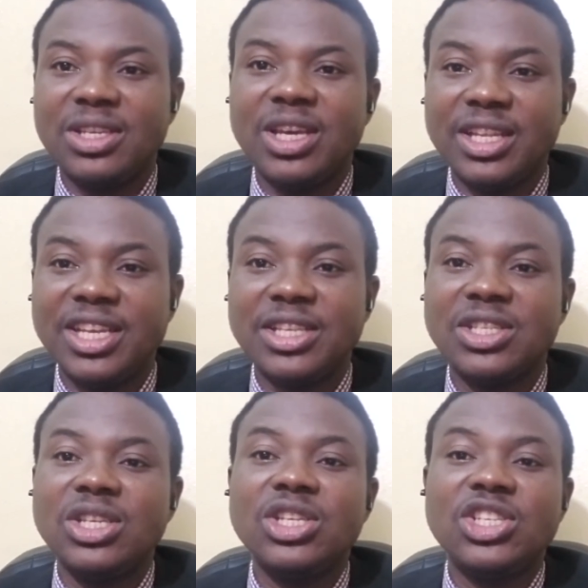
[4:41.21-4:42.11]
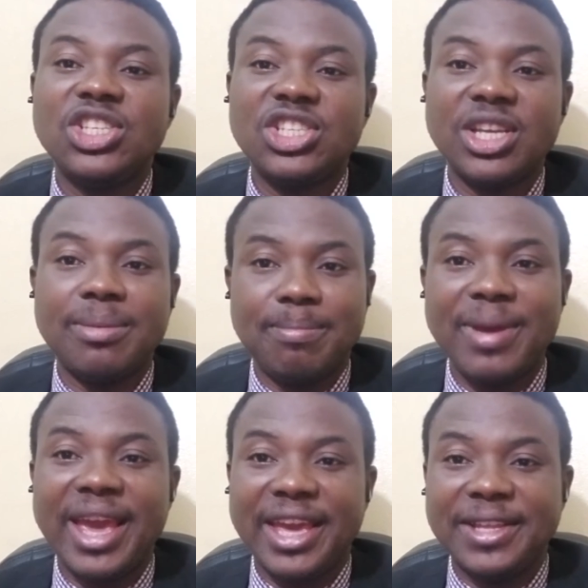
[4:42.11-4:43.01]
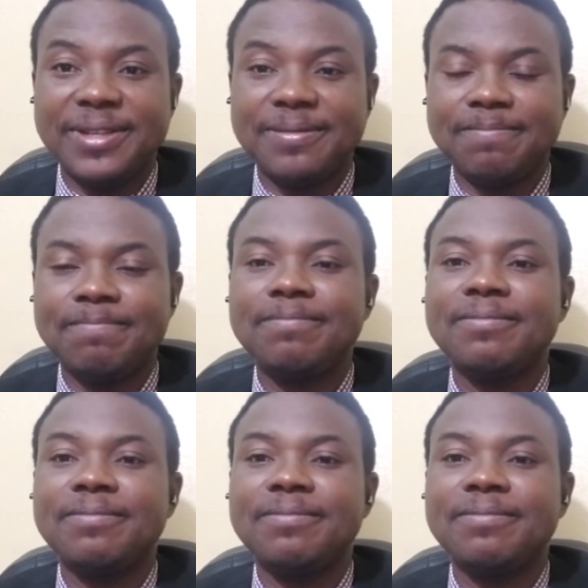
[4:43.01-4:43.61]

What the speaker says: It is champagne.